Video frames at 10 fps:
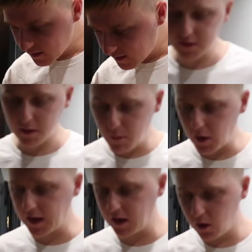Because I'm
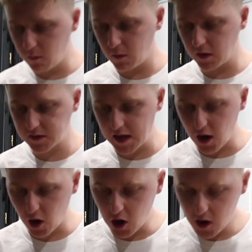putting it on whilst they're
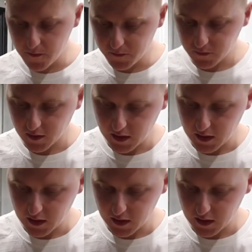hot.